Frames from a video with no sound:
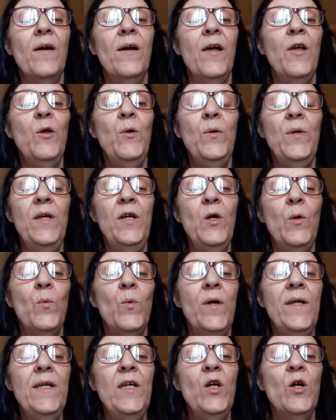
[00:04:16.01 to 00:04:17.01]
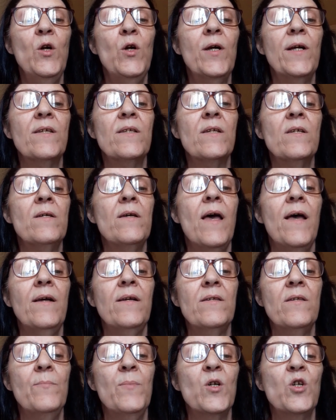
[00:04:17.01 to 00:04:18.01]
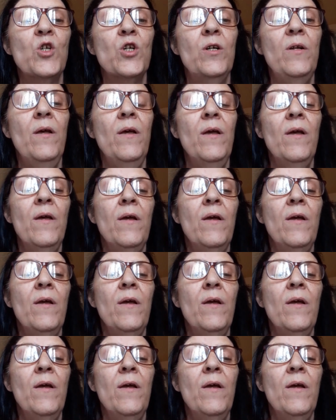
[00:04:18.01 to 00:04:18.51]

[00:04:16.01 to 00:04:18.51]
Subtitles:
a unique one-year exhibition